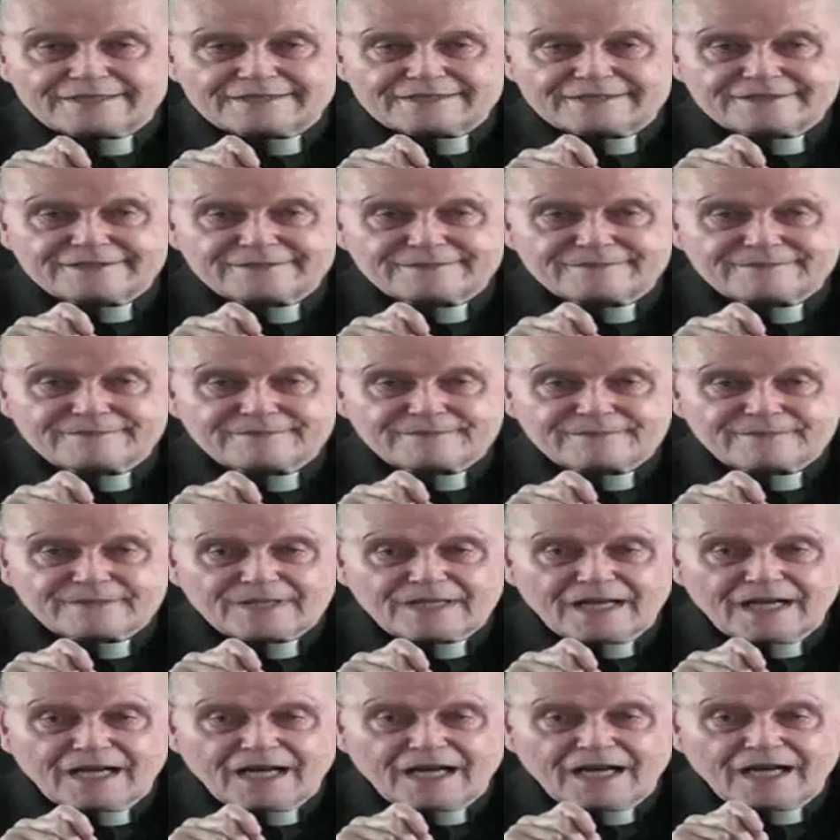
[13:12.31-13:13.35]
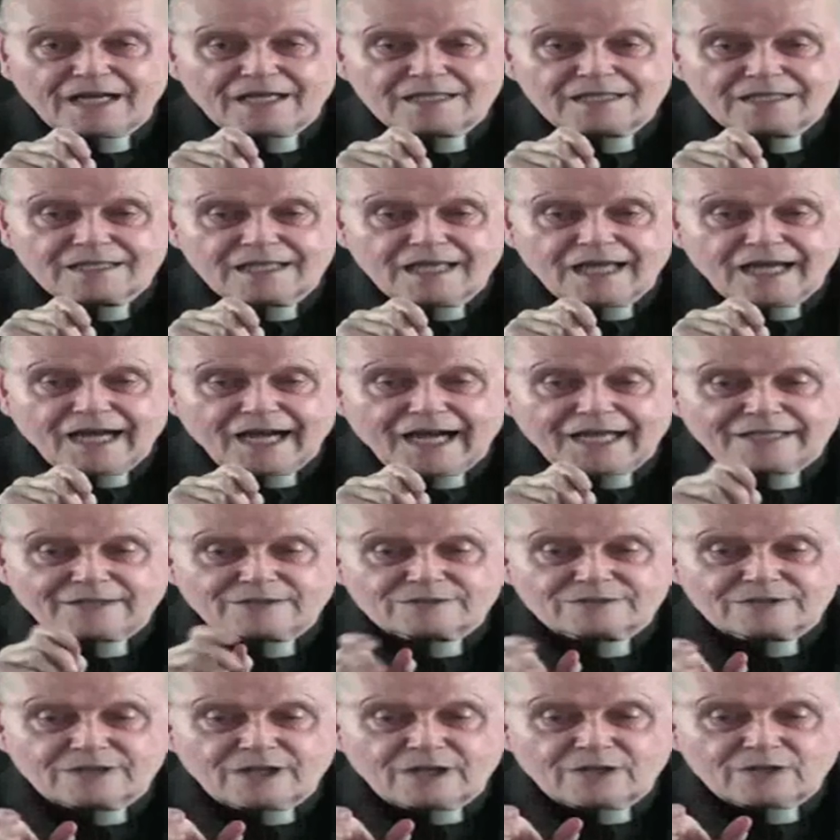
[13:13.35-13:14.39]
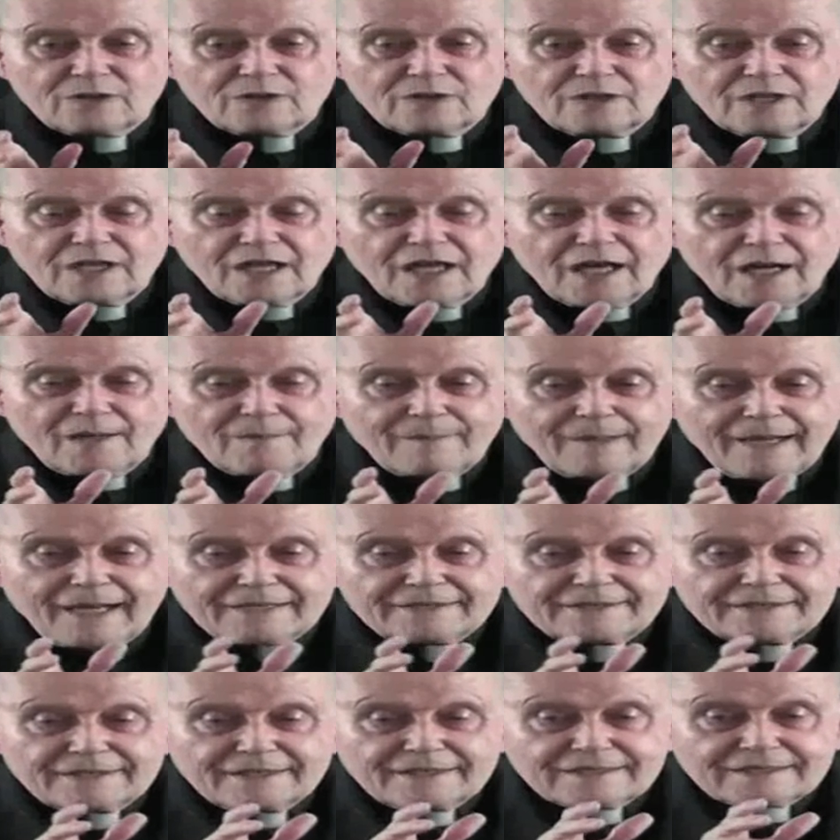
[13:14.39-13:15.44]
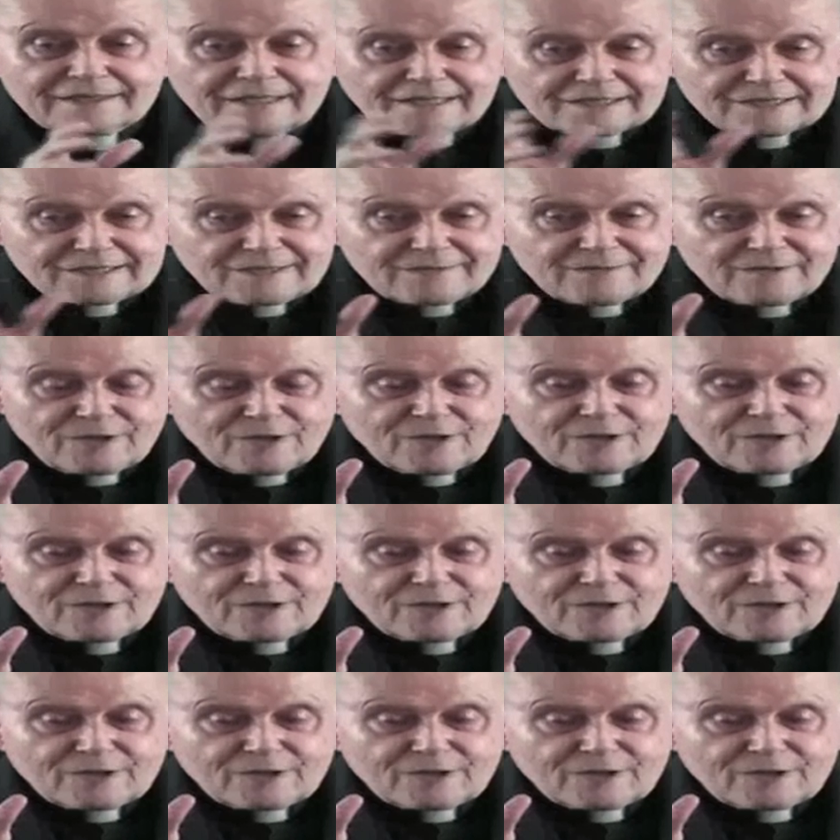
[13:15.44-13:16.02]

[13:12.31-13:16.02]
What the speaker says: to show that his rule depended upon God's grace.